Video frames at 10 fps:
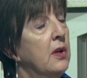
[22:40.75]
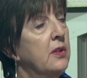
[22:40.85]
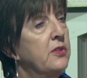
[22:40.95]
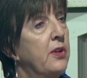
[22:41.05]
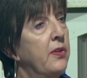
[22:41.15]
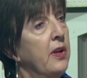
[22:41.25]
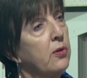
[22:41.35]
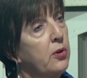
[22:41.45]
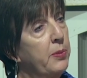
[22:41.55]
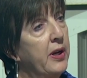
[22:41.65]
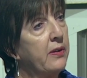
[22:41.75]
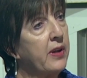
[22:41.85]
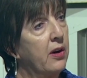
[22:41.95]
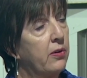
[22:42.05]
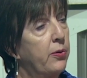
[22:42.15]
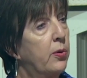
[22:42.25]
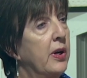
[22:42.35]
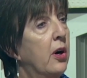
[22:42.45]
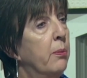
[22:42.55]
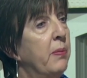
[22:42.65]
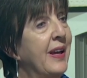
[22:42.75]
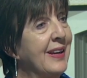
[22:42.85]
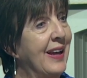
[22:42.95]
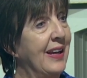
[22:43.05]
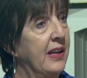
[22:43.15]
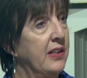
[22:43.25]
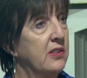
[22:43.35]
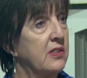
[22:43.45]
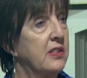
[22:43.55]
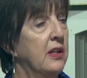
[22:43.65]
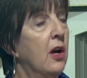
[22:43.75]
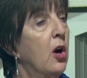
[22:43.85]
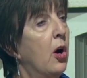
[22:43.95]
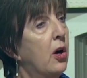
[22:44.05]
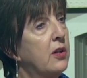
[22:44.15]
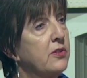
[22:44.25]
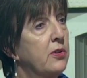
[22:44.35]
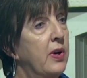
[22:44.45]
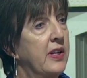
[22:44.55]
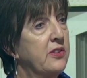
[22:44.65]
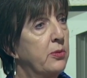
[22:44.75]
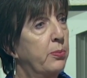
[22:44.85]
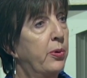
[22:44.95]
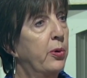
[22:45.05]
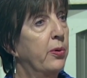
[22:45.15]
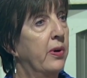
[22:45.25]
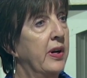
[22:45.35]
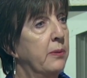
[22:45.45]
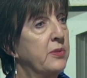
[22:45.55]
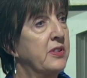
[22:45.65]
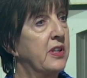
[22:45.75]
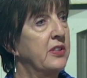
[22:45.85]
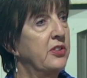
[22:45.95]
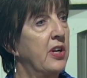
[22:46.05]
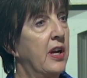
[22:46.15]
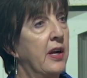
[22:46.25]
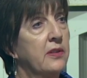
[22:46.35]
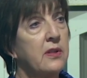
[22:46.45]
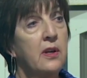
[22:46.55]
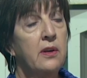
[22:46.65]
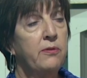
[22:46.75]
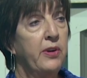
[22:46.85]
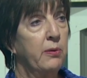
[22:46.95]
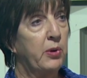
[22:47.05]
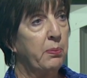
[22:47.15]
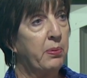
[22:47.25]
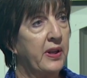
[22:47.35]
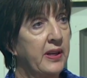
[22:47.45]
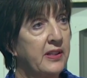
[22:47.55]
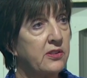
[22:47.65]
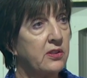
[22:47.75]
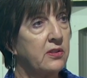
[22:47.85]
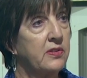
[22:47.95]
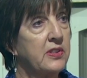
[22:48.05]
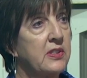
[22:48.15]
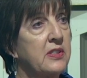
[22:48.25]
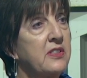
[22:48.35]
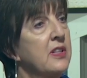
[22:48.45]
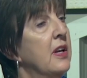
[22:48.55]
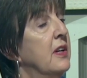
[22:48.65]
So the Oklahoma Health Care Authority, our Medicaid agency, also had some programs such as family planning services,